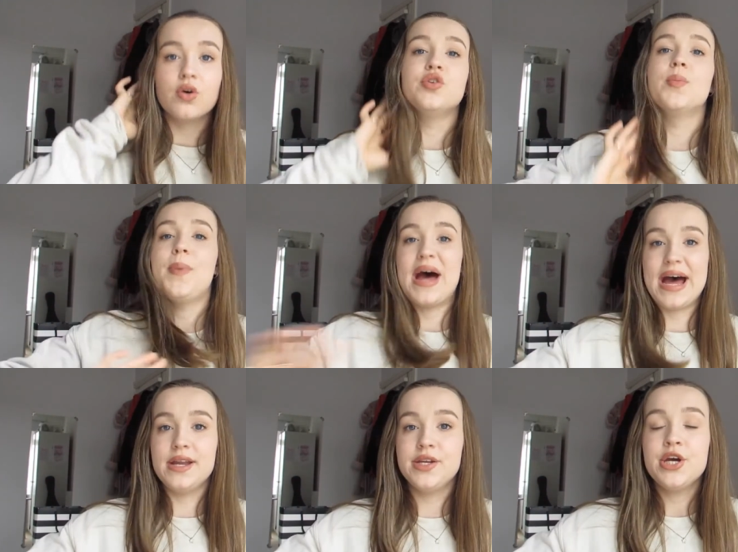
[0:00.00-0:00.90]
on your
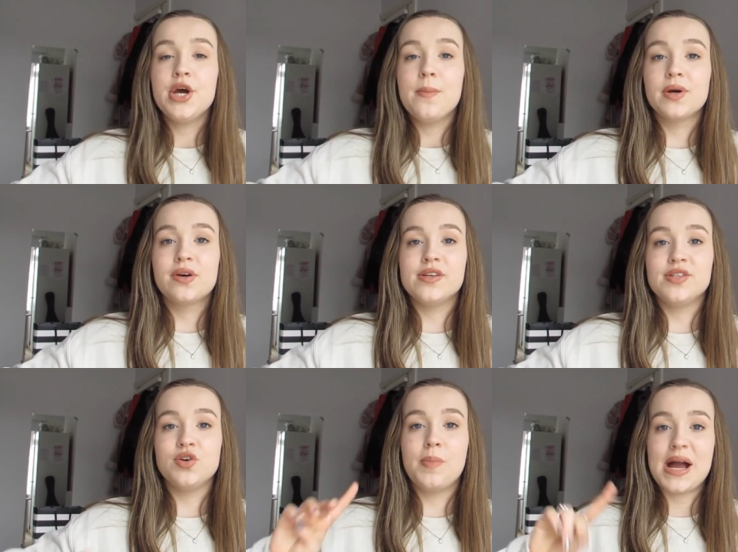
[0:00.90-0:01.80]
bed
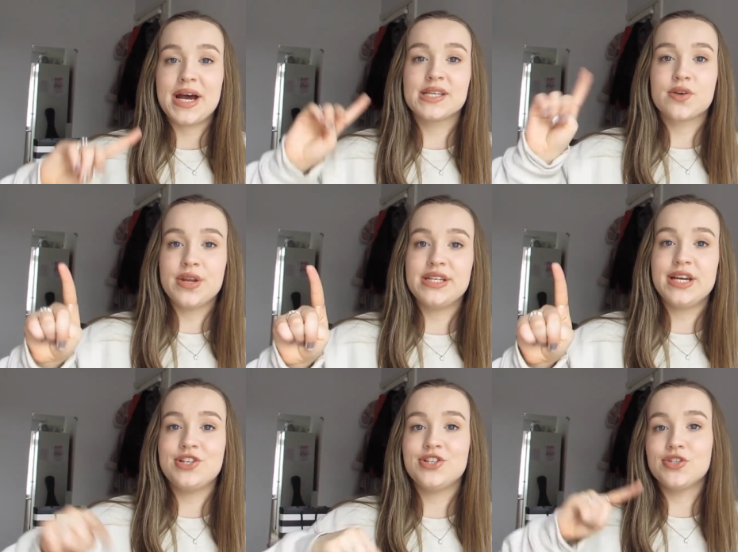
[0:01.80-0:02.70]
because your bed has
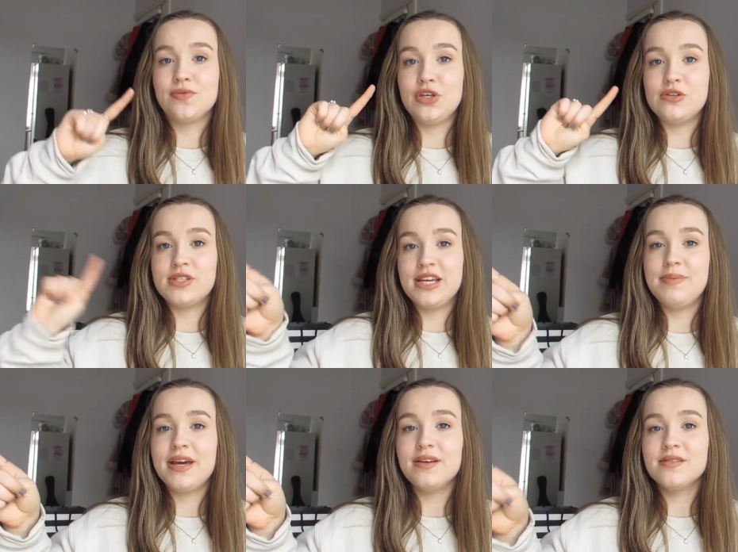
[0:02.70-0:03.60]
connotations of you
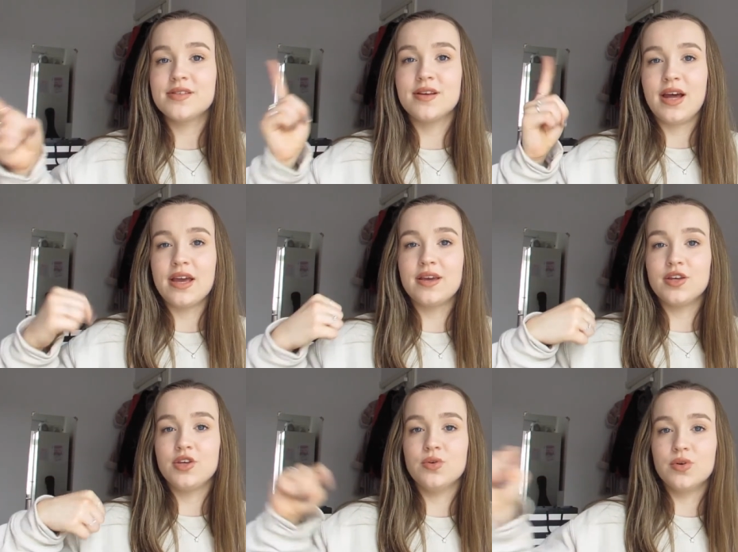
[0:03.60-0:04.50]
sleeping, so like
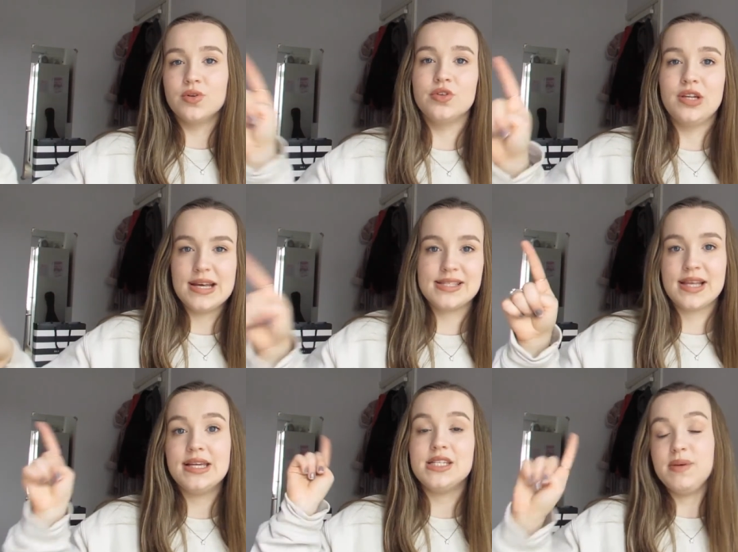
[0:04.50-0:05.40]
you're less
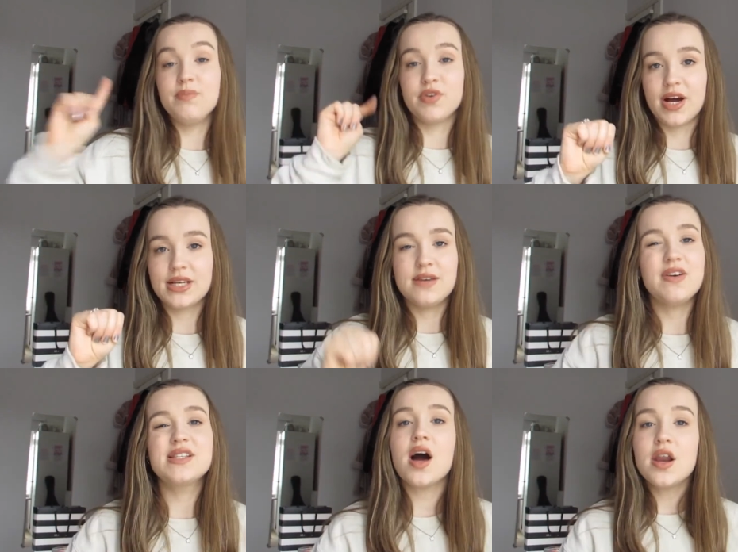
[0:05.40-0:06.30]
likely to be productive.
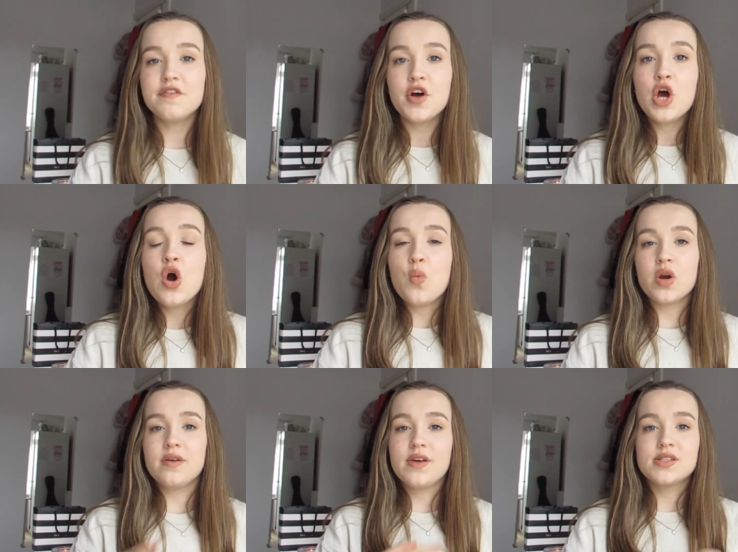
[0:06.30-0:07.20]
It's kind of
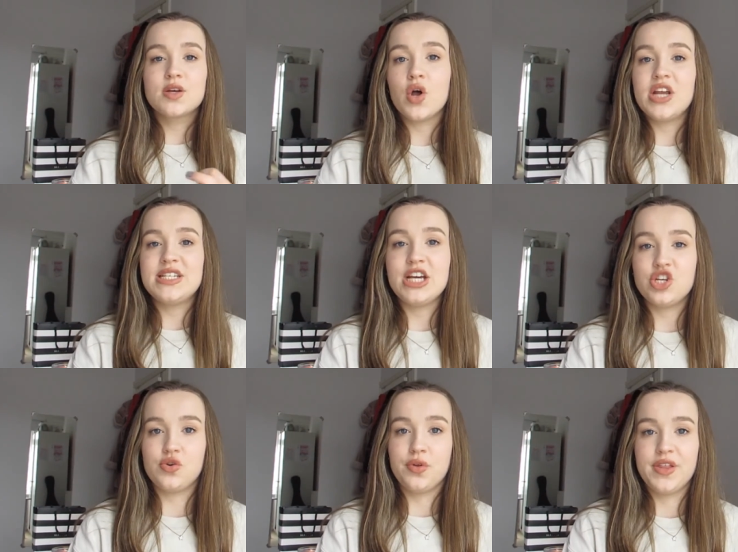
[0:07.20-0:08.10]
one of those connotational